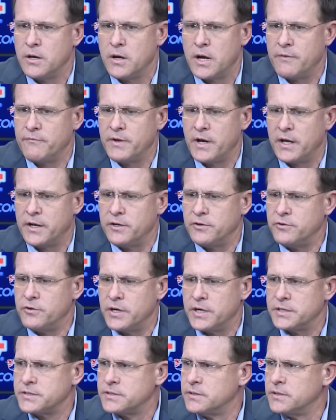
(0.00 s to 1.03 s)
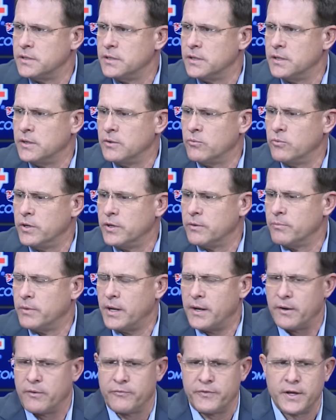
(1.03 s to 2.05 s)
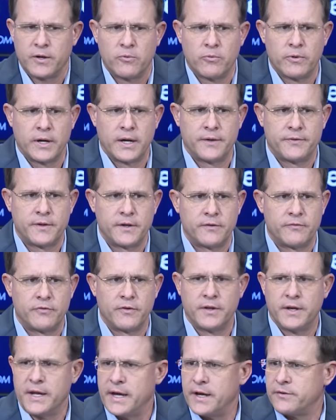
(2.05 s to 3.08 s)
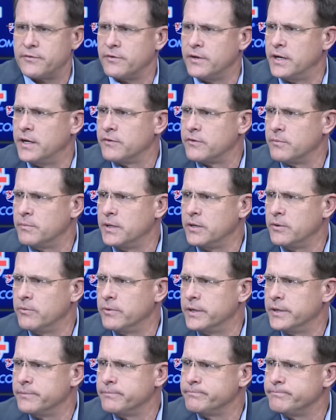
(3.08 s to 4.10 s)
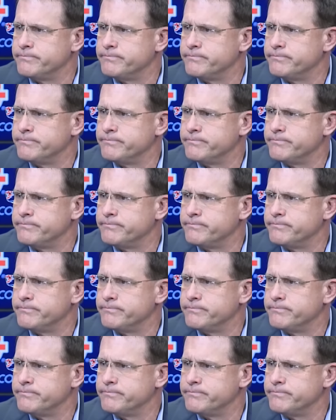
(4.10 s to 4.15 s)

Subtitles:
No, I've not addressed it with them. I don't think we're out there for the national anthem anyway.